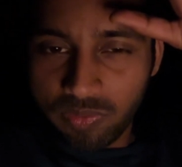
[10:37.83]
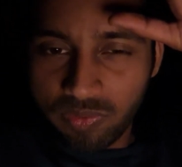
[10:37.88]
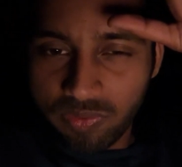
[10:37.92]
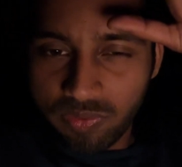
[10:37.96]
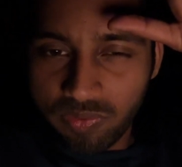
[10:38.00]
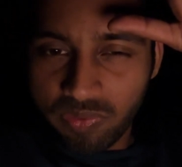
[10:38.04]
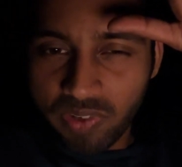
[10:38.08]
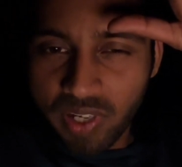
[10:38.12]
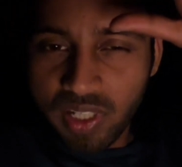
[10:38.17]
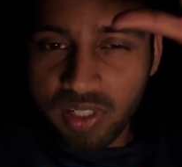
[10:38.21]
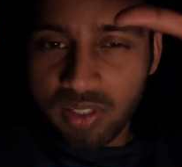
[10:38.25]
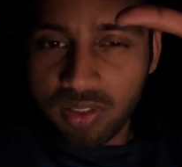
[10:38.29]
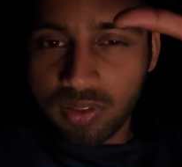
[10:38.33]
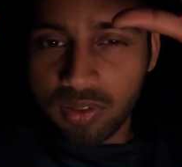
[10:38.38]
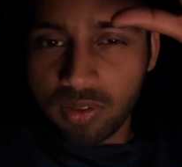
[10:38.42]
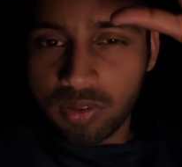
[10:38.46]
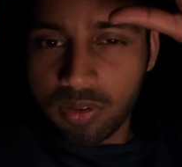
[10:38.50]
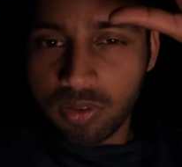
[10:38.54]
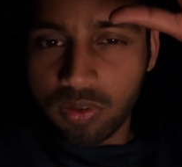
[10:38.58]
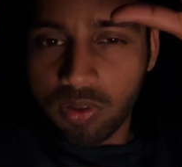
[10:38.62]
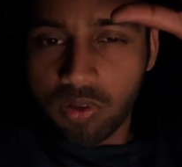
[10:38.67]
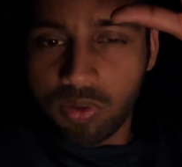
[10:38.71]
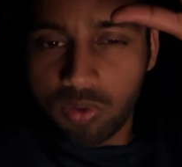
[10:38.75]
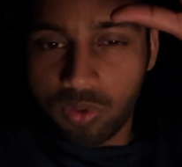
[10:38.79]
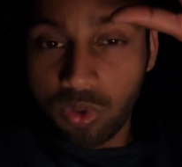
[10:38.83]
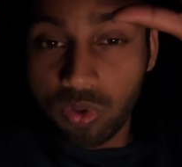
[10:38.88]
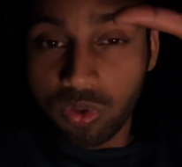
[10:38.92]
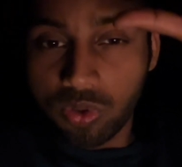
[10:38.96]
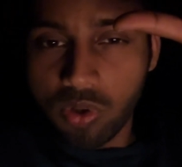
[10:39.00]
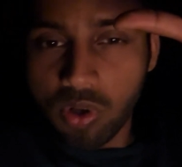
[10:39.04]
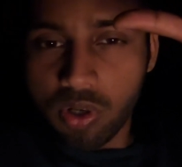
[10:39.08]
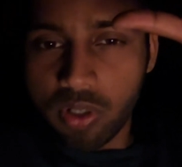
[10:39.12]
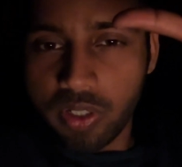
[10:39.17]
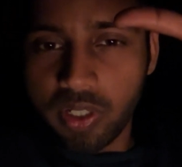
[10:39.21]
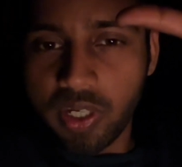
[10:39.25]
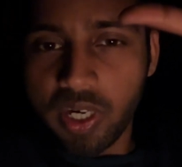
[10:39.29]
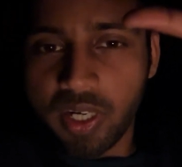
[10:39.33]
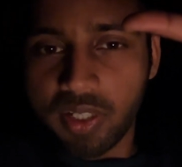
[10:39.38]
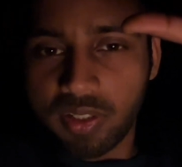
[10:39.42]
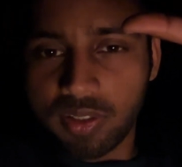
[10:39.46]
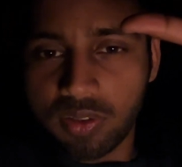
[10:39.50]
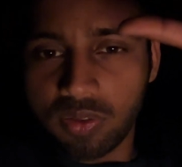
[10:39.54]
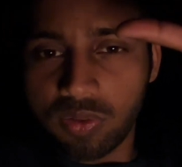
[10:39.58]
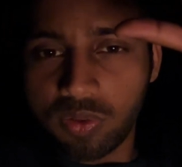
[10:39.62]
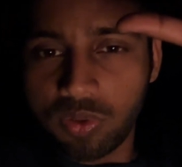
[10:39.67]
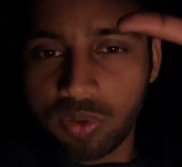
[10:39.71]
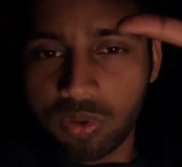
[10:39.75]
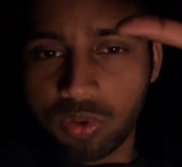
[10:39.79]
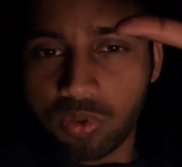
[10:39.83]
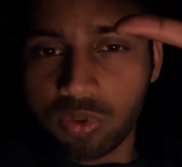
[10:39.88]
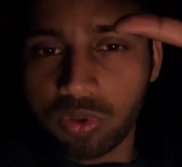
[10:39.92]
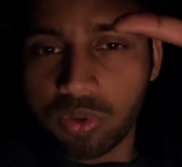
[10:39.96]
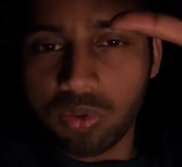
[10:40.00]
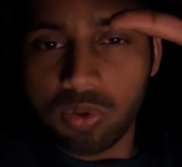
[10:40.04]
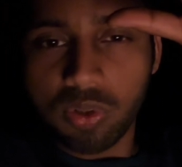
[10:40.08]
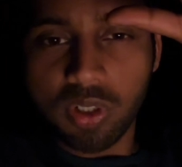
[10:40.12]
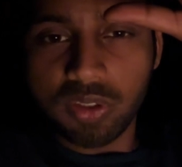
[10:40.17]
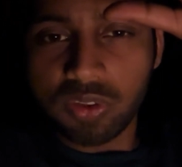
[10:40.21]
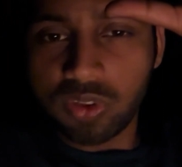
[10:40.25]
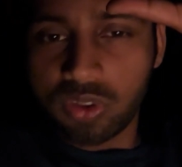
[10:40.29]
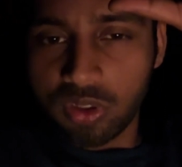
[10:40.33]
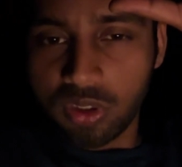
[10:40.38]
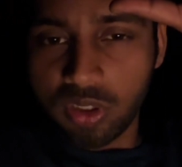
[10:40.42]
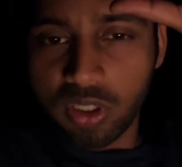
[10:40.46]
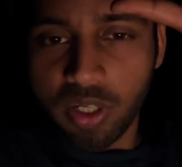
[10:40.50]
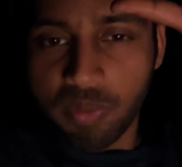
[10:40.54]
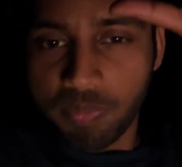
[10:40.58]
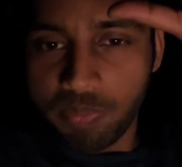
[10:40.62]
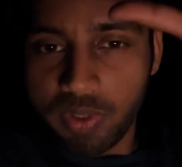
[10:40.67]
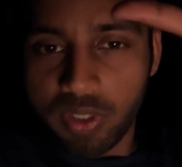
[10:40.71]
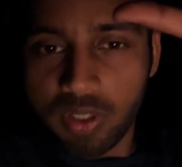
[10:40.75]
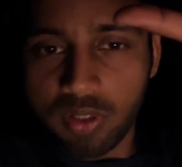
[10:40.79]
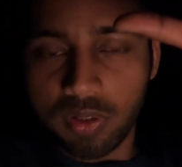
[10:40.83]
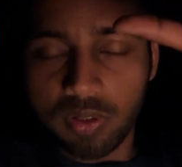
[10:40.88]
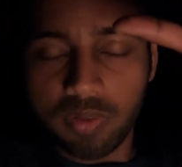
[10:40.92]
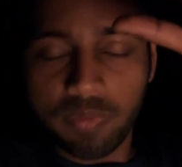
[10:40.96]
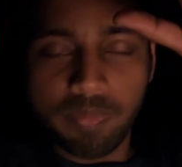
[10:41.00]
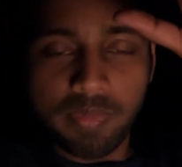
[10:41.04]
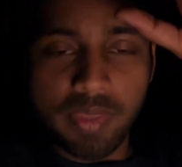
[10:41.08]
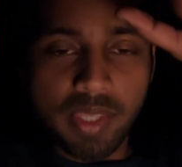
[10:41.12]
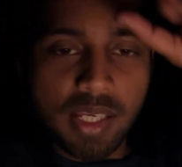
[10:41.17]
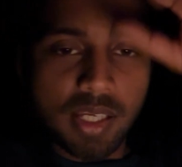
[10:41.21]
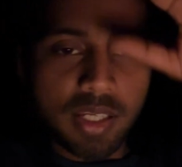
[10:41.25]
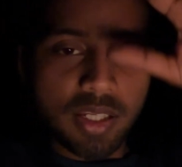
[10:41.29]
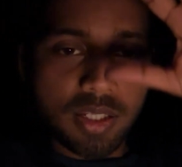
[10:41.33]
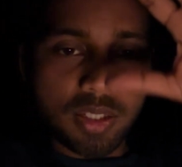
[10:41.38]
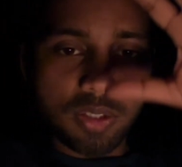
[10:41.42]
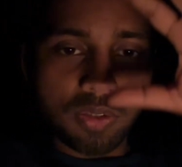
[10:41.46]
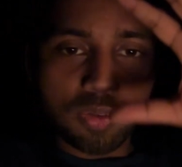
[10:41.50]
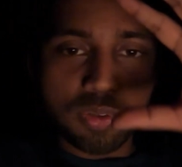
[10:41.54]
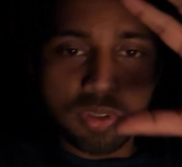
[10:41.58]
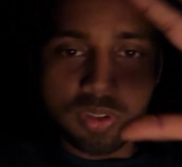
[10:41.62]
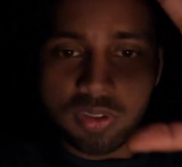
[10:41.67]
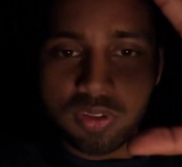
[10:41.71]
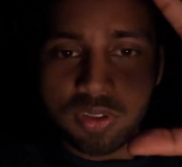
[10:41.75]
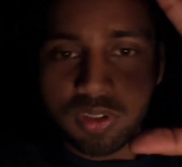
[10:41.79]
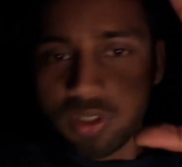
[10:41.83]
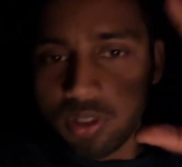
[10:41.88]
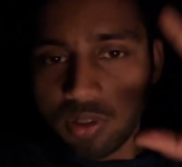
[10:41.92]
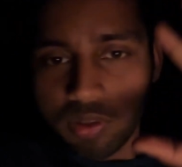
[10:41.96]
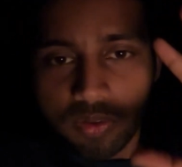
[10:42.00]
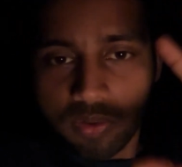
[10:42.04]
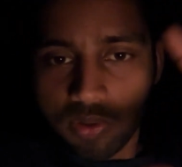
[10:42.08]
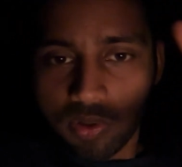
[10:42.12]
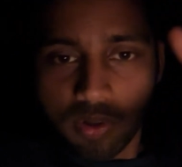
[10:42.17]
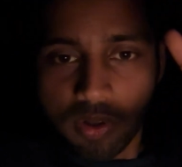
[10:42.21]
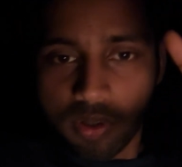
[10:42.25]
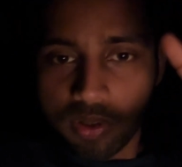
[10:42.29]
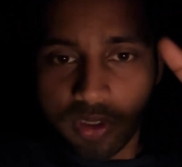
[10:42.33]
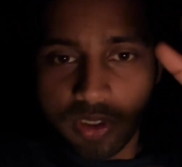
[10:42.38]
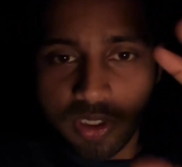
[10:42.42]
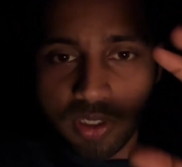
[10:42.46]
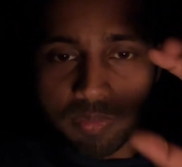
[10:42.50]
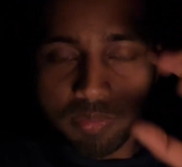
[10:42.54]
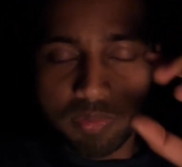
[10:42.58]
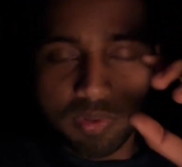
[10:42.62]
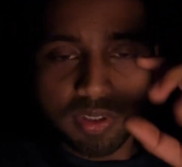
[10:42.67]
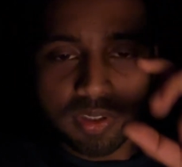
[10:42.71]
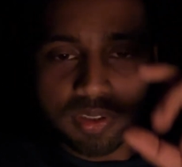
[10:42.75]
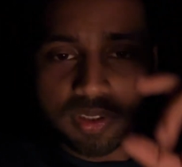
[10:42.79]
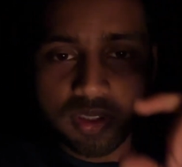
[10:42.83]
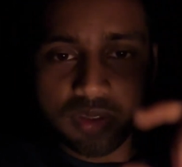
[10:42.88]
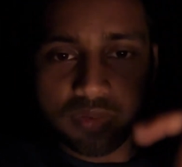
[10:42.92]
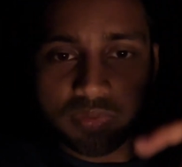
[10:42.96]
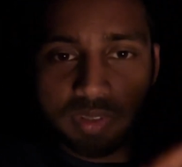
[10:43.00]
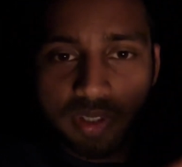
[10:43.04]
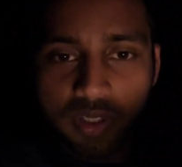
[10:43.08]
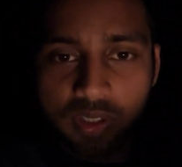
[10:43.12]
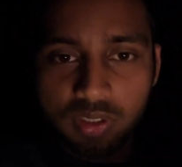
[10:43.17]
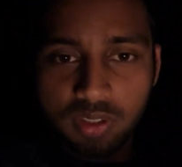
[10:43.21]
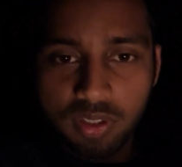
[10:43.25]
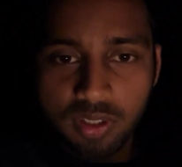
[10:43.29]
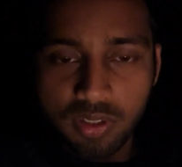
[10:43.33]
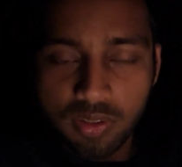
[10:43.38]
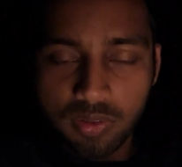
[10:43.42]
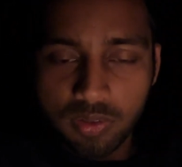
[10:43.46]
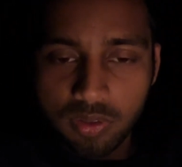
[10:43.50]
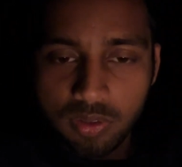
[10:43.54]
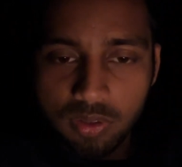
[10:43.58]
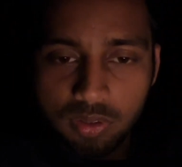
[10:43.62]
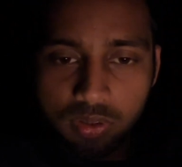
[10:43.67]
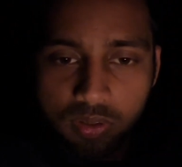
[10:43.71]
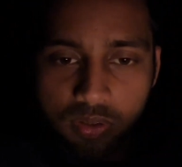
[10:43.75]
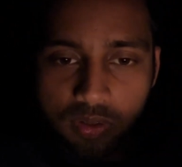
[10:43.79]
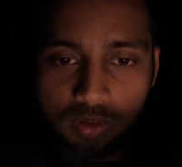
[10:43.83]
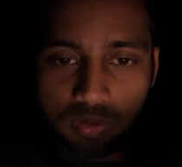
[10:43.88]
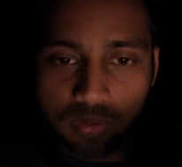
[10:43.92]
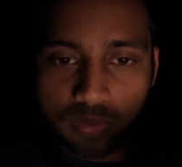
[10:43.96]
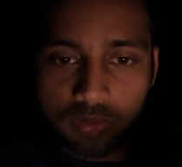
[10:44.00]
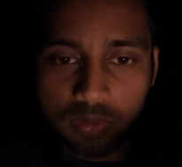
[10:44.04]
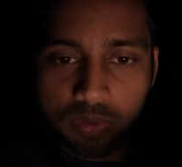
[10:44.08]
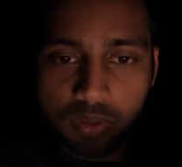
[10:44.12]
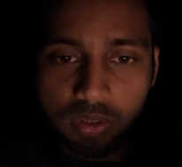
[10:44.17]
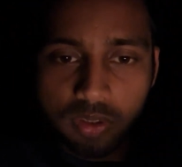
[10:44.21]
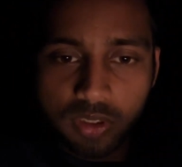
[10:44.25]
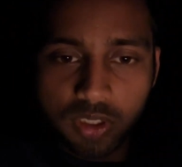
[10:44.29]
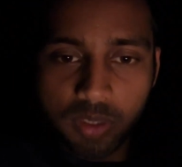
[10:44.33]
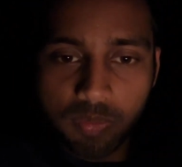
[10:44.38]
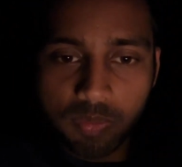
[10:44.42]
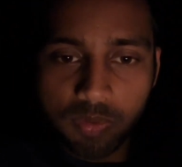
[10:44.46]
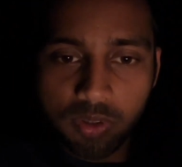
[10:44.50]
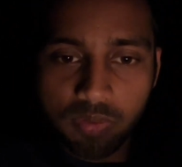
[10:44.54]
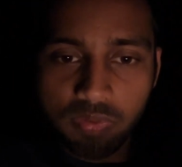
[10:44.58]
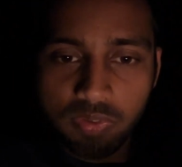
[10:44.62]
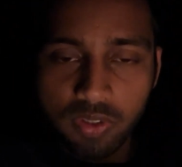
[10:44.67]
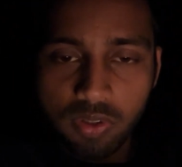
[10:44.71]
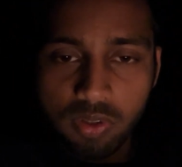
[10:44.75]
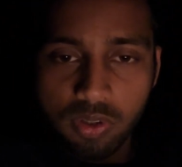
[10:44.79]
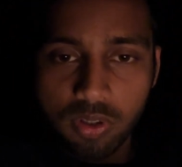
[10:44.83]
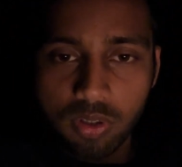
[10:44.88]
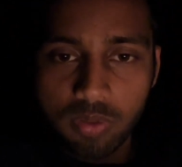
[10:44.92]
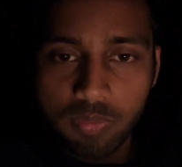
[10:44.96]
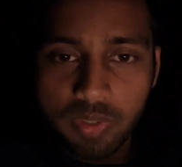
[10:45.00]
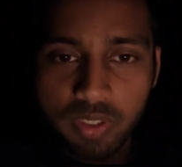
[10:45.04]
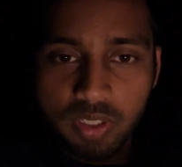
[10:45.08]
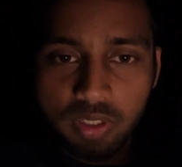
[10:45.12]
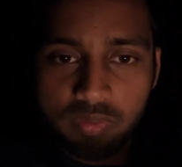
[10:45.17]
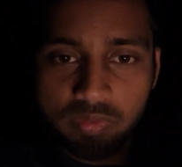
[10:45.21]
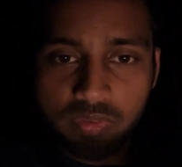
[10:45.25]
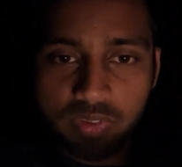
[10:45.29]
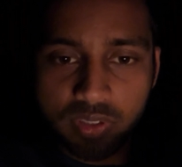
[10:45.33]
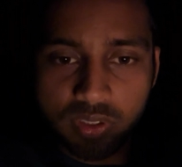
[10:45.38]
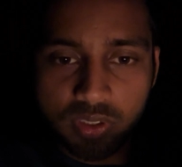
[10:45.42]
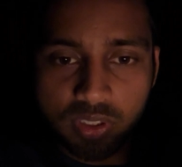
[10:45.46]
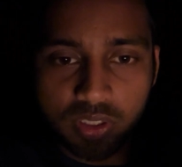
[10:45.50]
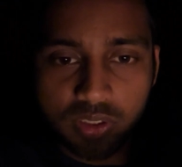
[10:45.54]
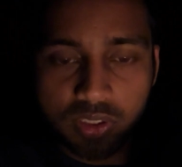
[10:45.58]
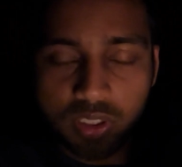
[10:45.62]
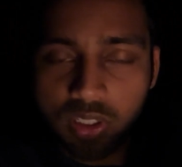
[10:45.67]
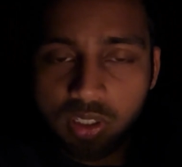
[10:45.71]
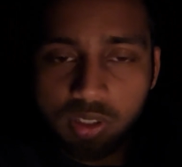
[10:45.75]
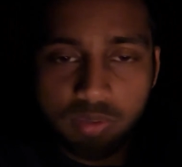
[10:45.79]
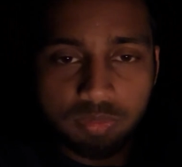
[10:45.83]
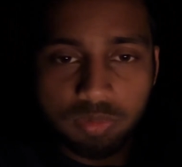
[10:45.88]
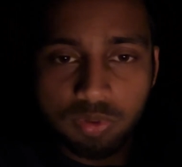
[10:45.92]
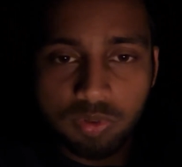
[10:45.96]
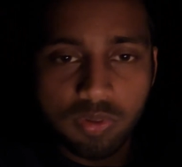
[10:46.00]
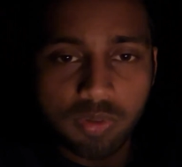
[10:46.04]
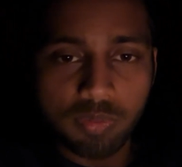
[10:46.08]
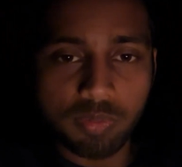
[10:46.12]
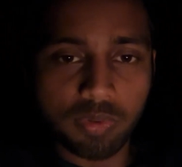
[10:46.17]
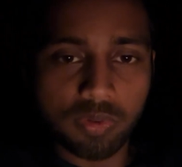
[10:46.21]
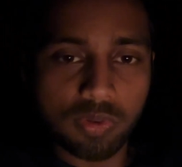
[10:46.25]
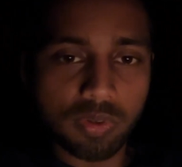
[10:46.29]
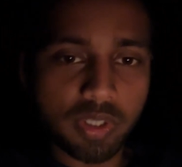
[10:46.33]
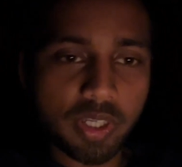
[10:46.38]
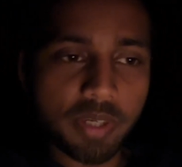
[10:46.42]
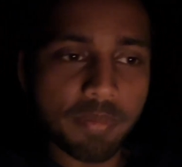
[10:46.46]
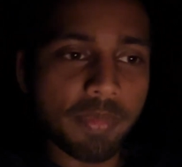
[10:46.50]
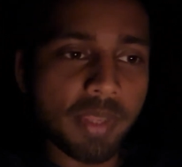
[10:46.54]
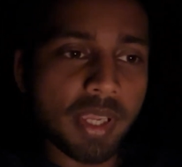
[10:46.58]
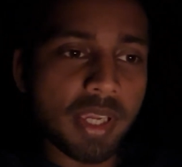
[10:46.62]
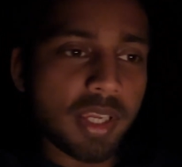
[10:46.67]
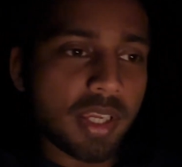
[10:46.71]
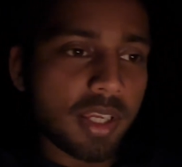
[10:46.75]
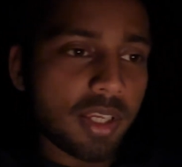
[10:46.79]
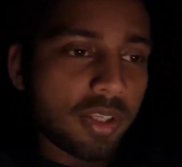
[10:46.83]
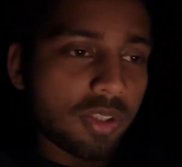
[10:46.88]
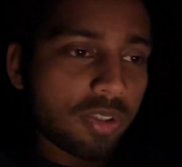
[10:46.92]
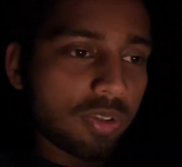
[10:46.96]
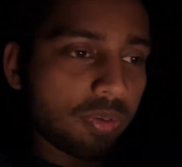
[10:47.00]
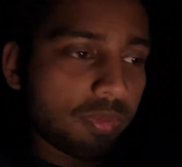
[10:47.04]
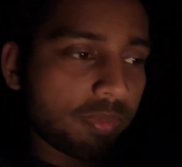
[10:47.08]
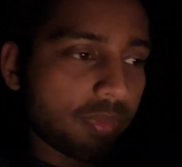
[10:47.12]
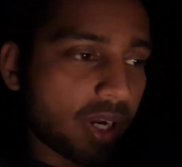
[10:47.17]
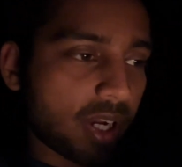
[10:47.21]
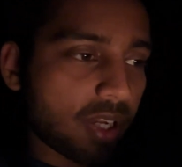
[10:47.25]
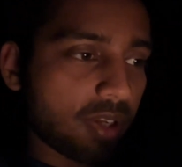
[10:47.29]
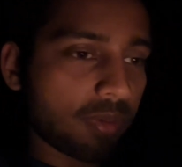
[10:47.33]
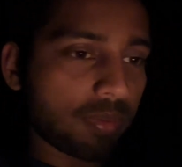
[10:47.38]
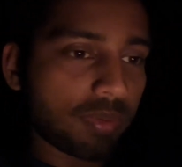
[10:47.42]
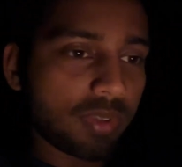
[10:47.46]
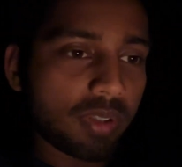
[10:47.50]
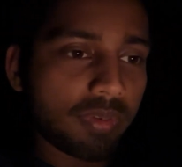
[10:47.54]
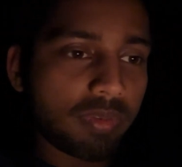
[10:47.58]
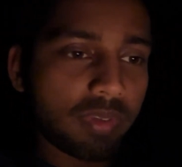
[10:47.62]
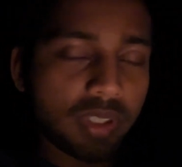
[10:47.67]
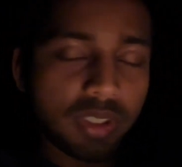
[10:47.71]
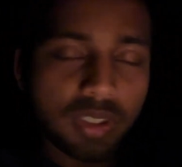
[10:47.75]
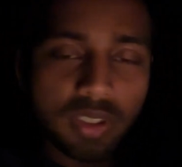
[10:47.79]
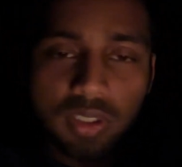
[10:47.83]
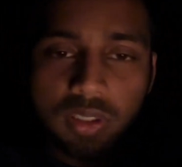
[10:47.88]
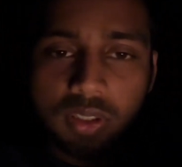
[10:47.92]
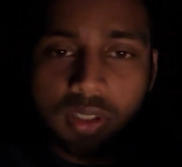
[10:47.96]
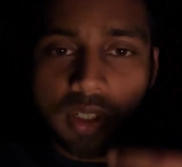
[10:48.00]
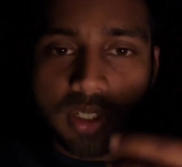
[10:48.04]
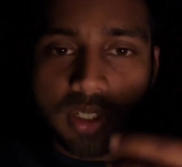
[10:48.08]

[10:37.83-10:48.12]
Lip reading: well, good contacts, good social capital. So this is the concept. This is where the concept of economic infrastructure comes from. Okay, so my observation